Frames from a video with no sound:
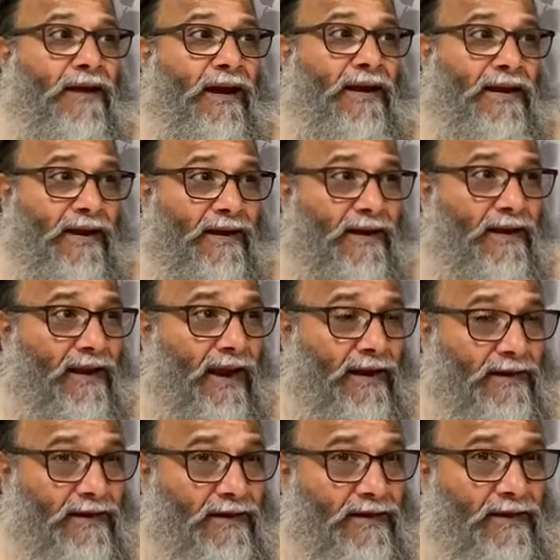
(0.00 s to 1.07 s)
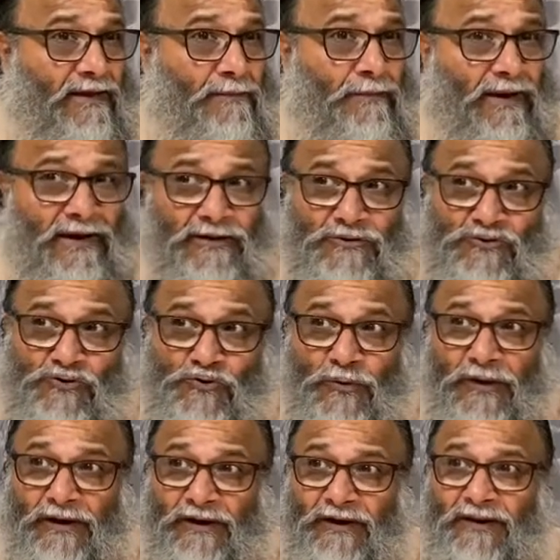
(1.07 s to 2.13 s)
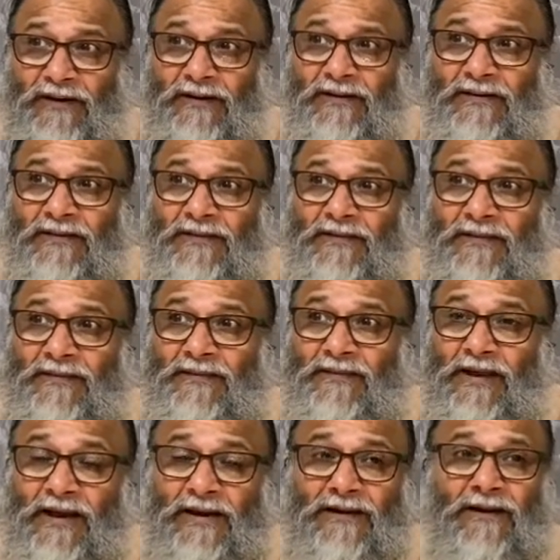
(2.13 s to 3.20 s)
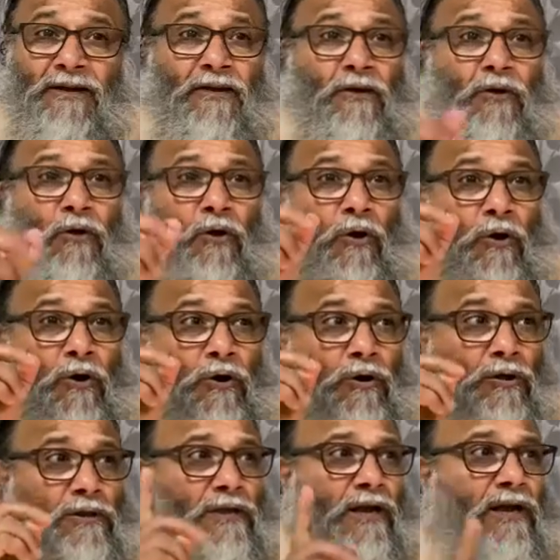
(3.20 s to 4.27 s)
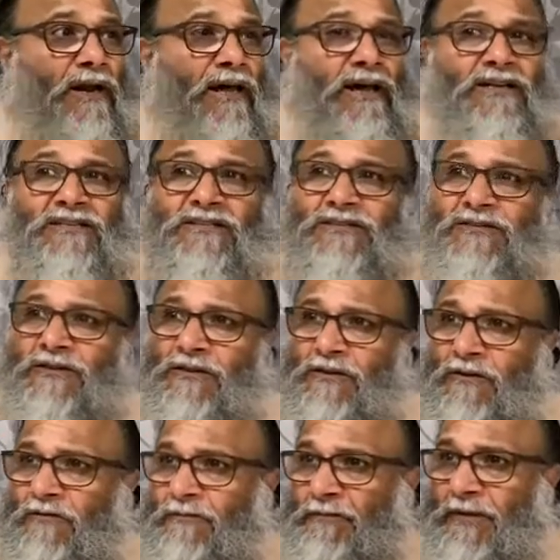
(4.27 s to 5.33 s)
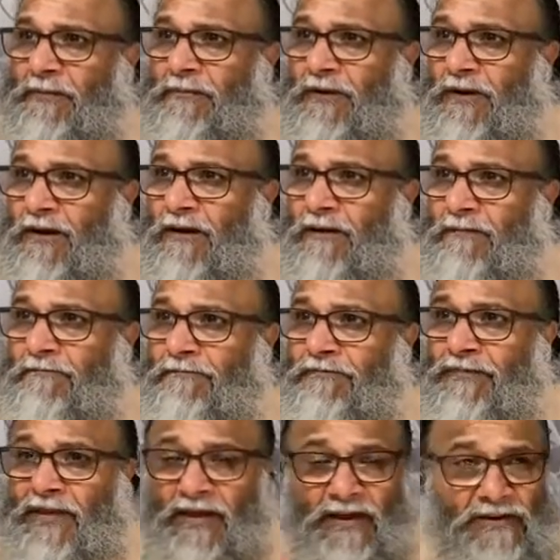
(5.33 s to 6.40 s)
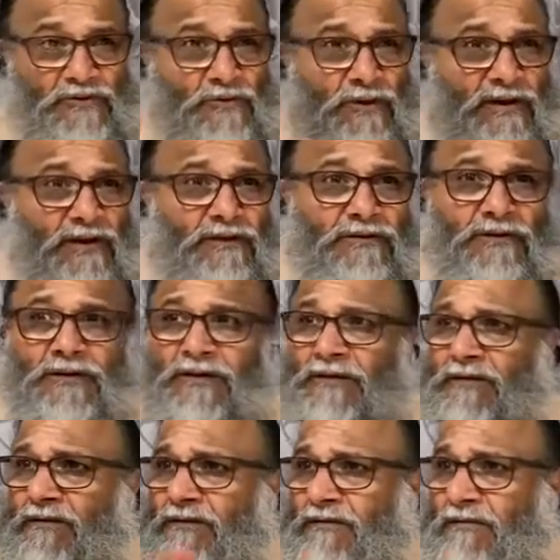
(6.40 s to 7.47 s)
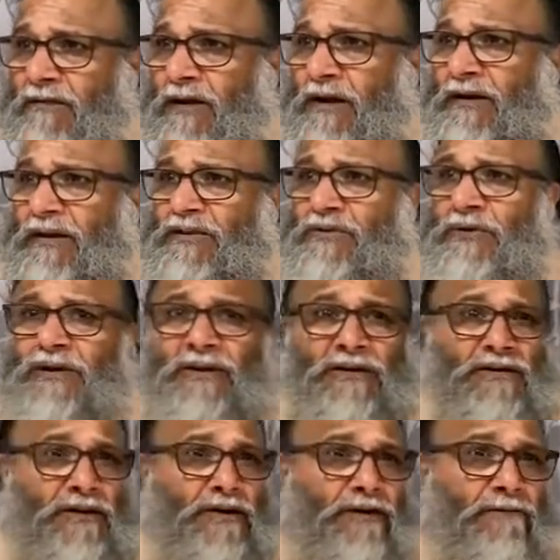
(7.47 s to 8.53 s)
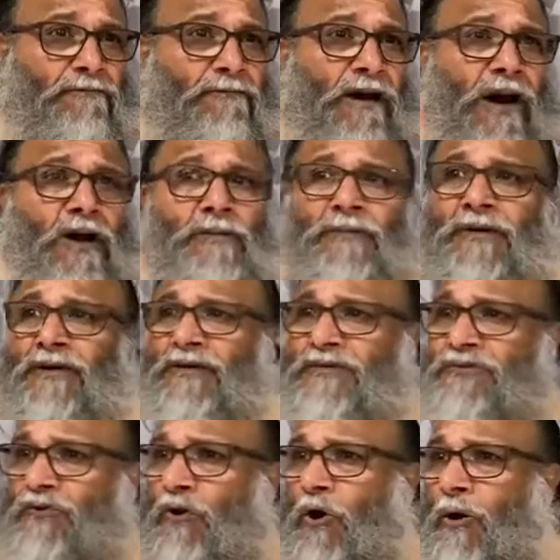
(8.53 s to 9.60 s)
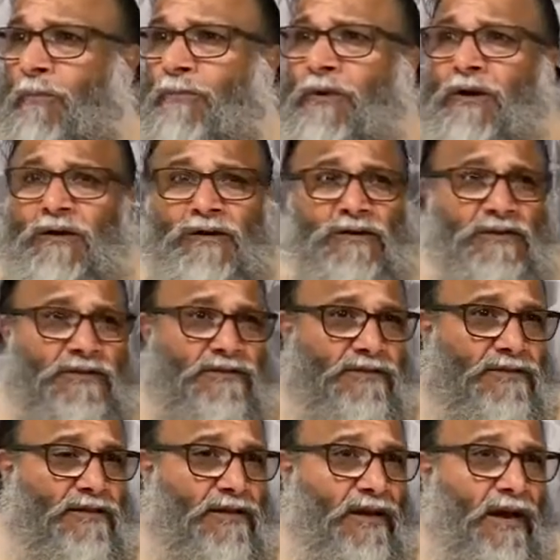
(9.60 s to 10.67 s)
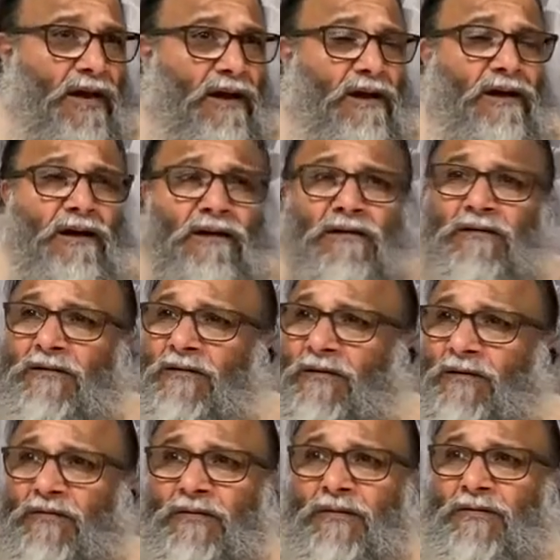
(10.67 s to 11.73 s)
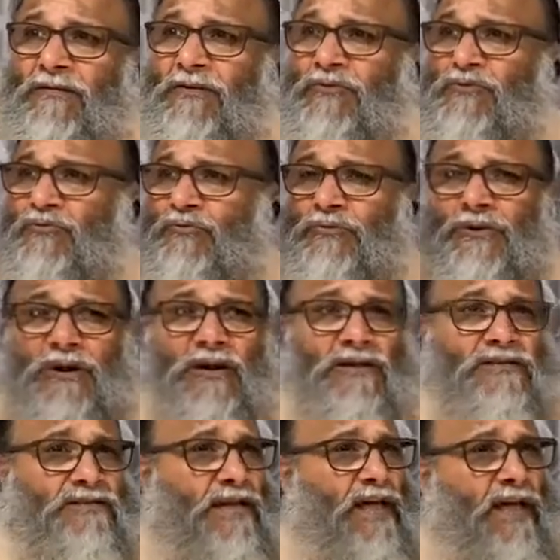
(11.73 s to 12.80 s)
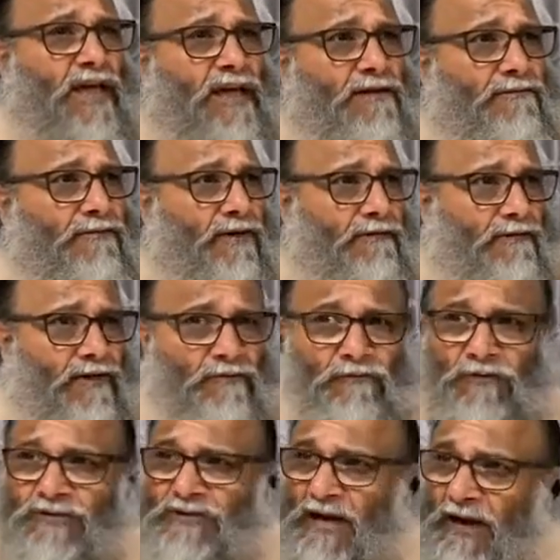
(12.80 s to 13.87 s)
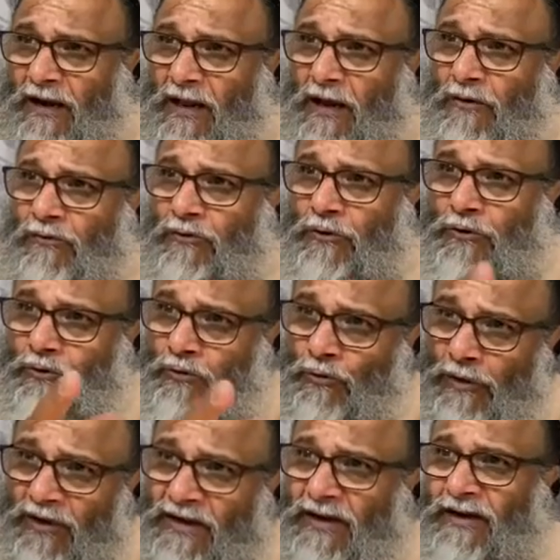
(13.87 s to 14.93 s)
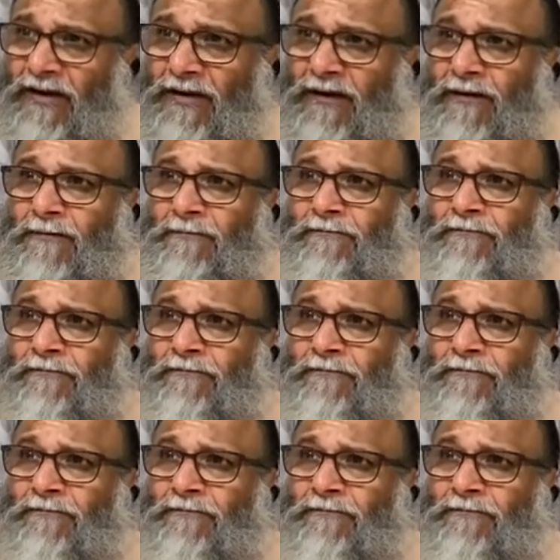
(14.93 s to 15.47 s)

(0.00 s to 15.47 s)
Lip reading: And he made sure that all the class of people, educated, uneducated, farmers, cobblers, the Shudras, everyone was allowed to attend